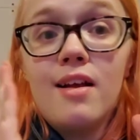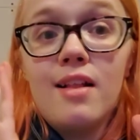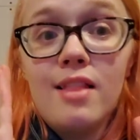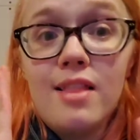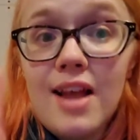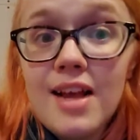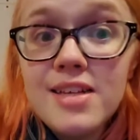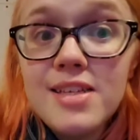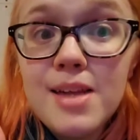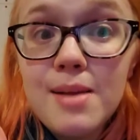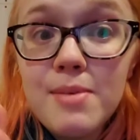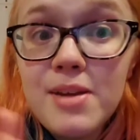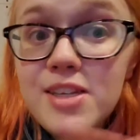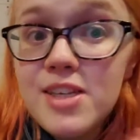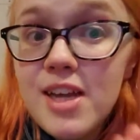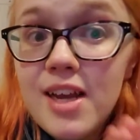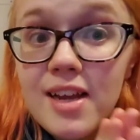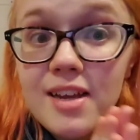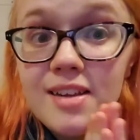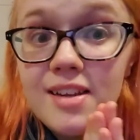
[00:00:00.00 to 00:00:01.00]
last time I
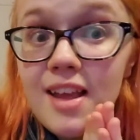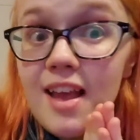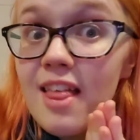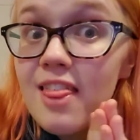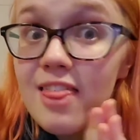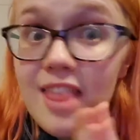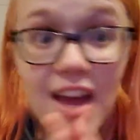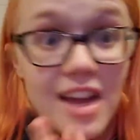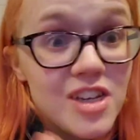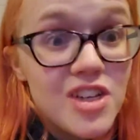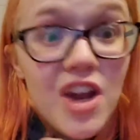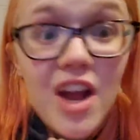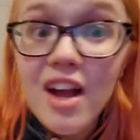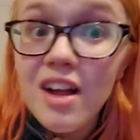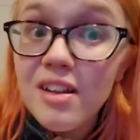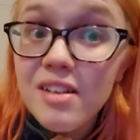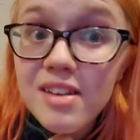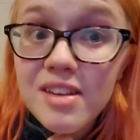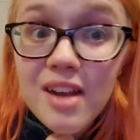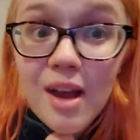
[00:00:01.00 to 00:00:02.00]
checked, that
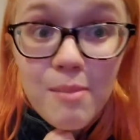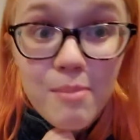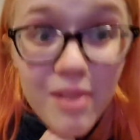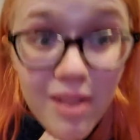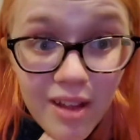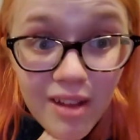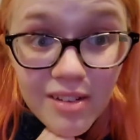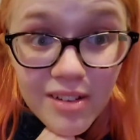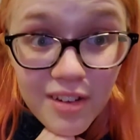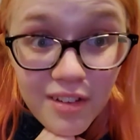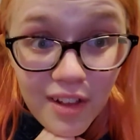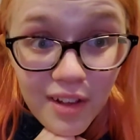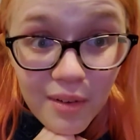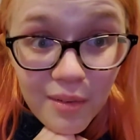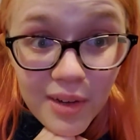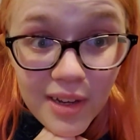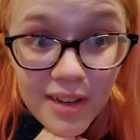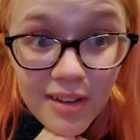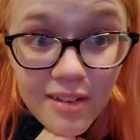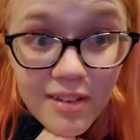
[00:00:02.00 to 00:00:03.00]
child did not belong to
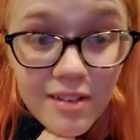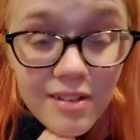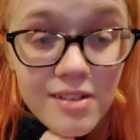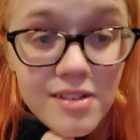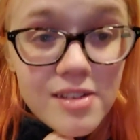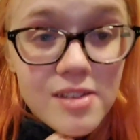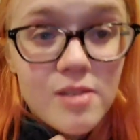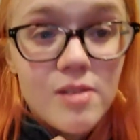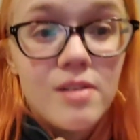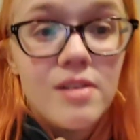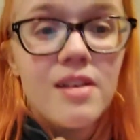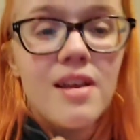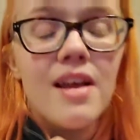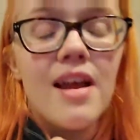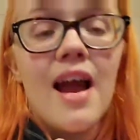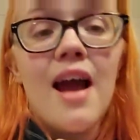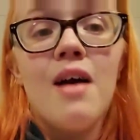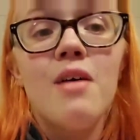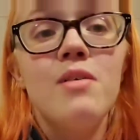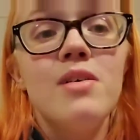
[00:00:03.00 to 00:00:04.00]
Logan. So
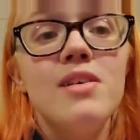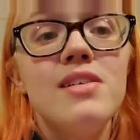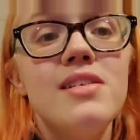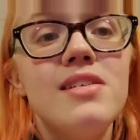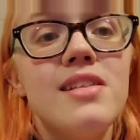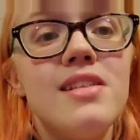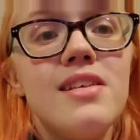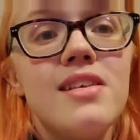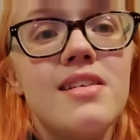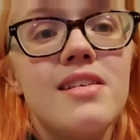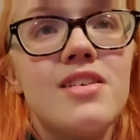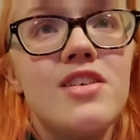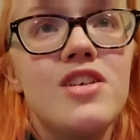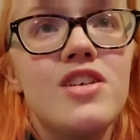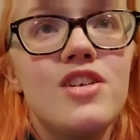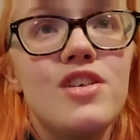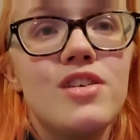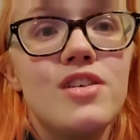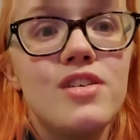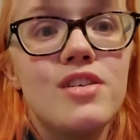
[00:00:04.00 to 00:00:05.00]
how is the
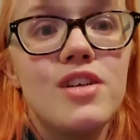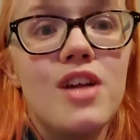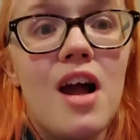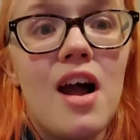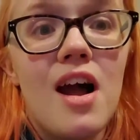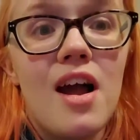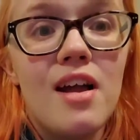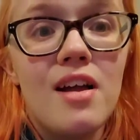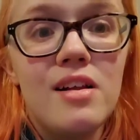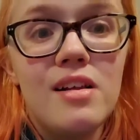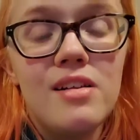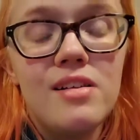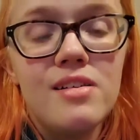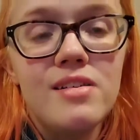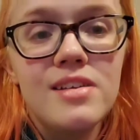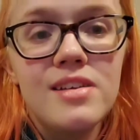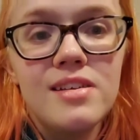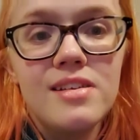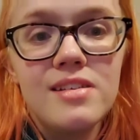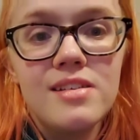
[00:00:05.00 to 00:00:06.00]

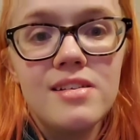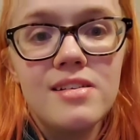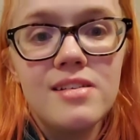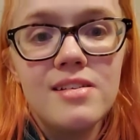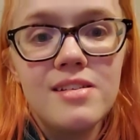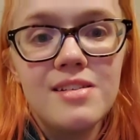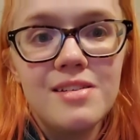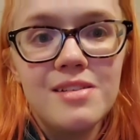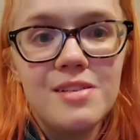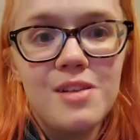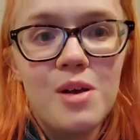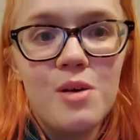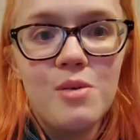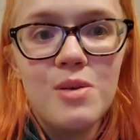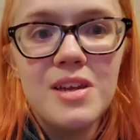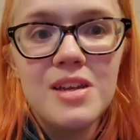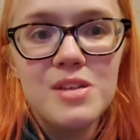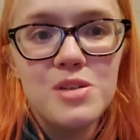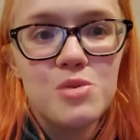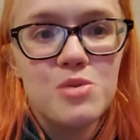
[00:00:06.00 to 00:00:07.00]
child
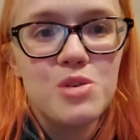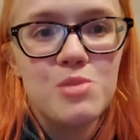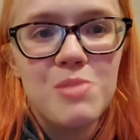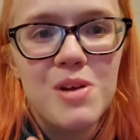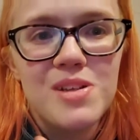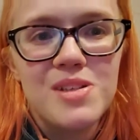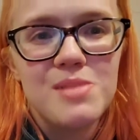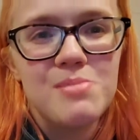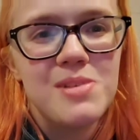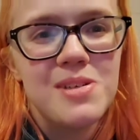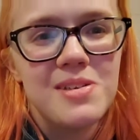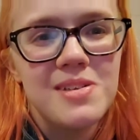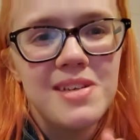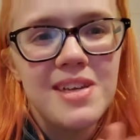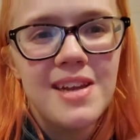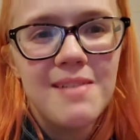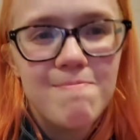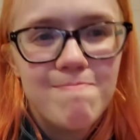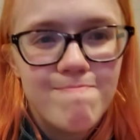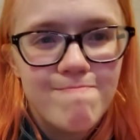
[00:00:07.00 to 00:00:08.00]
Logan's
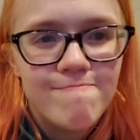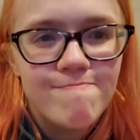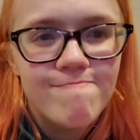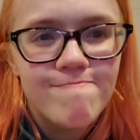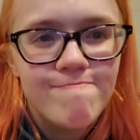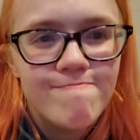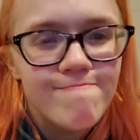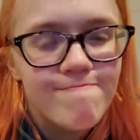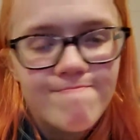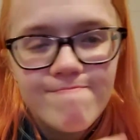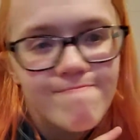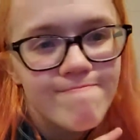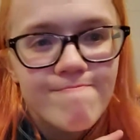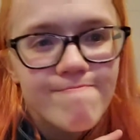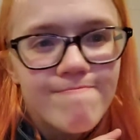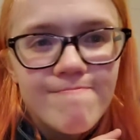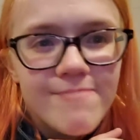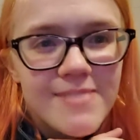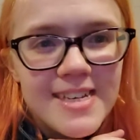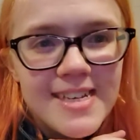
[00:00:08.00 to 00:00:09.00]
responsibility?
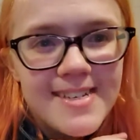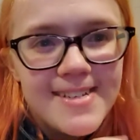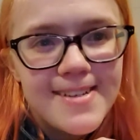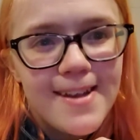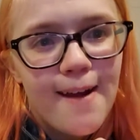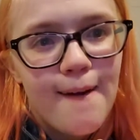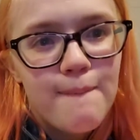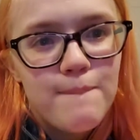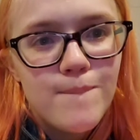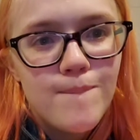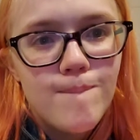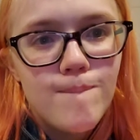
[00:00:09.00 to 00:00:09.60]
He's not.